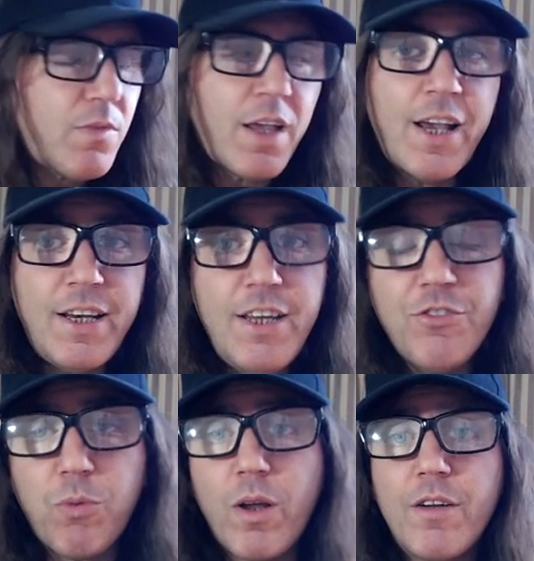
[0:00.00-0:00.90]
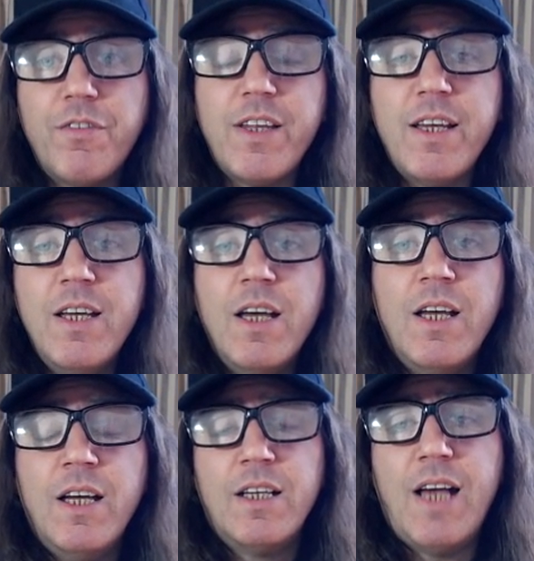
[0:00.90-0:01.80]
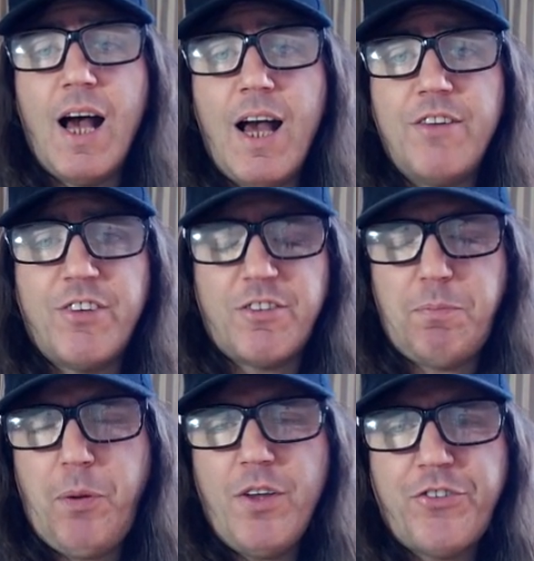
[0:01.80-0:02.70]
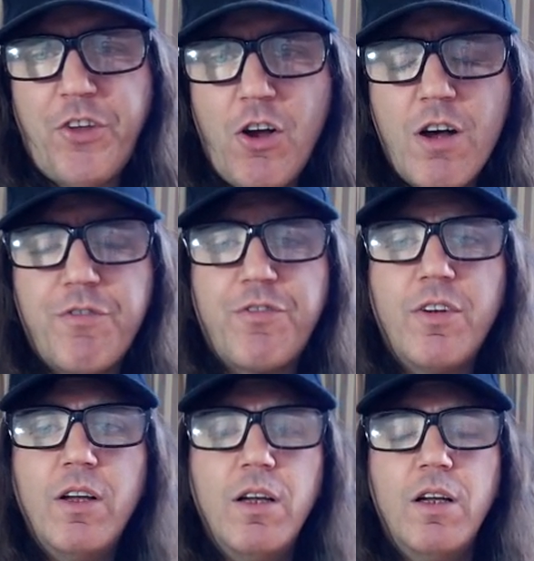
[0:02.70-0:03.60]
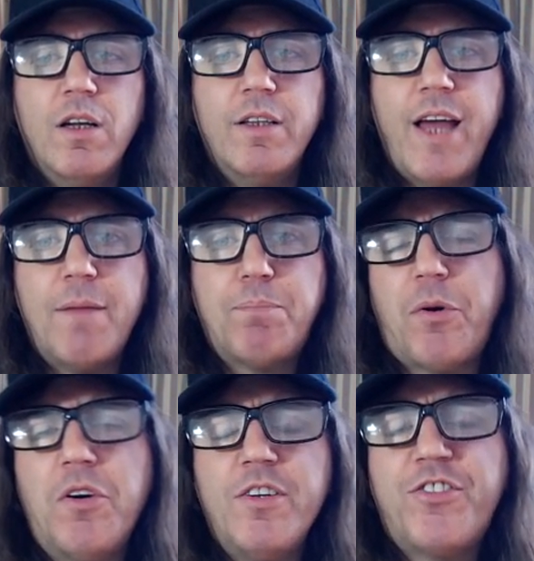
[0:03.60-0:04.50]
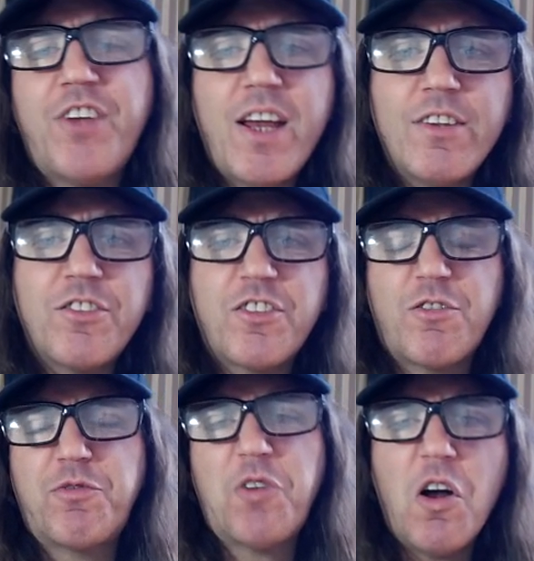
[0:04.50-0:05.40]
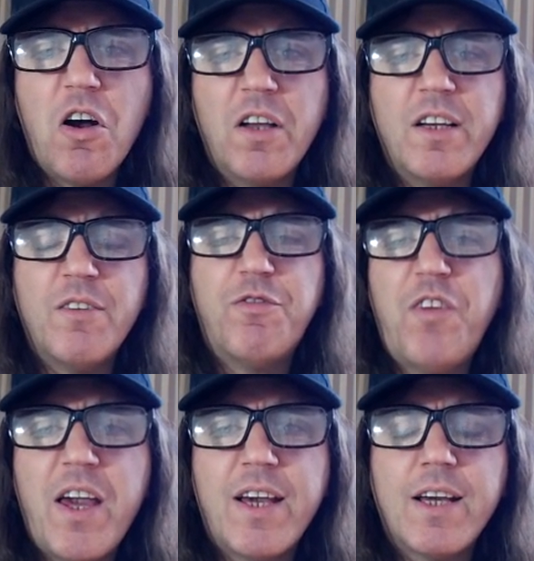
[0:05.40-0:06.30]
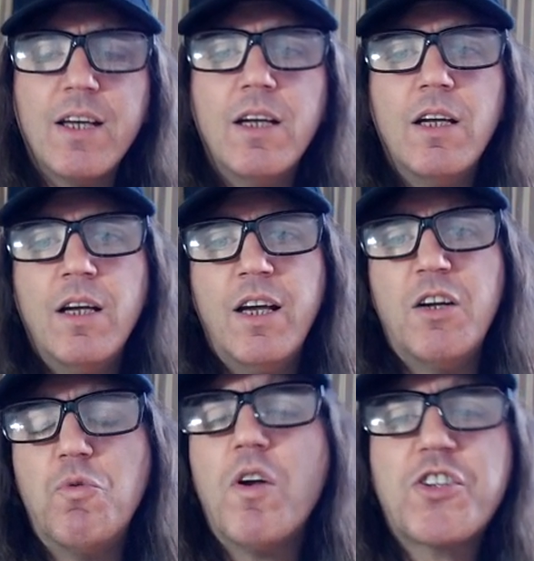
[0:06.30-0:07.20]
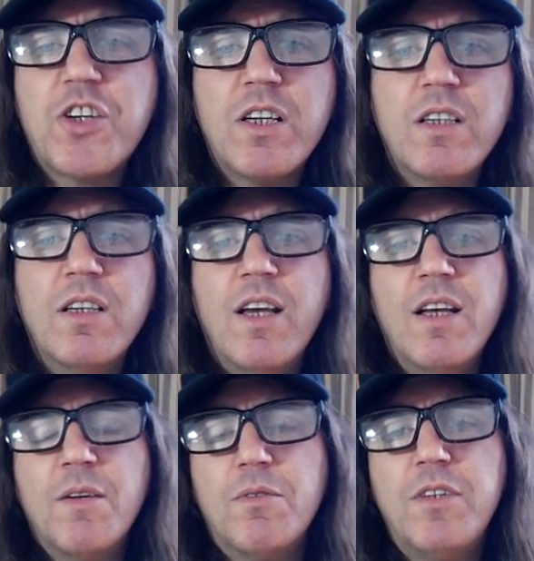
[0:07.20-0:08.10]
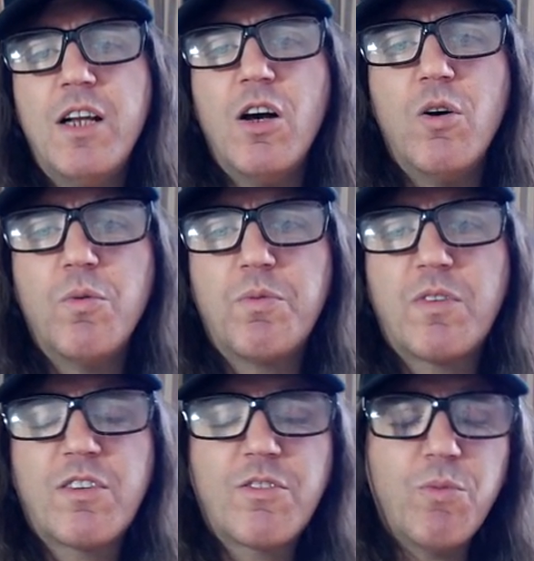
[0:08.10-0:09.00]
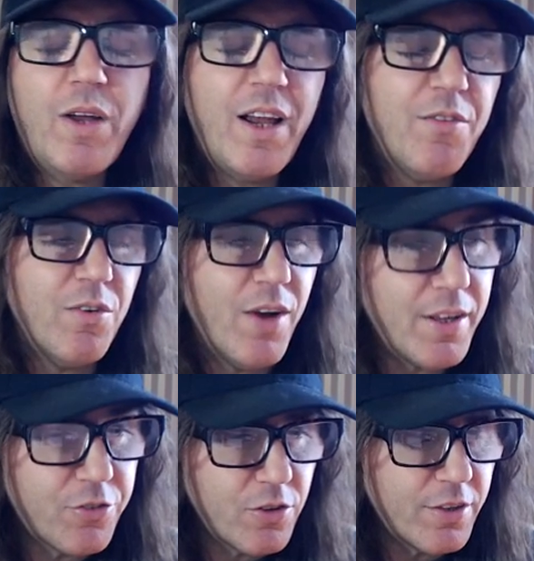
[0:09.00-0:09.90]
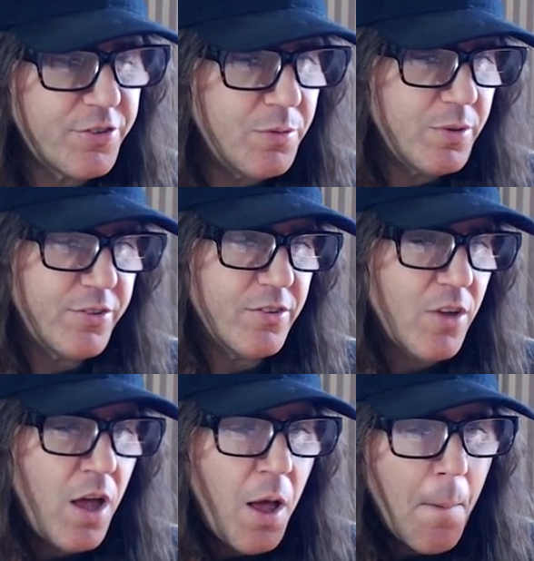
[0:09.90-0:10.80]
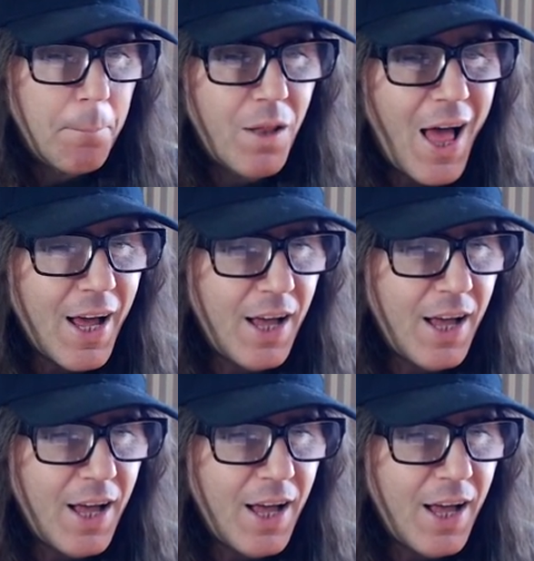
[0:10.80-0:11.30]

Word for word: and he's one of the guys that's pissed off that Bernie Sanders is a fraud and a fake and a Russian, you know, whatever. Right. So let's see what he says. Block.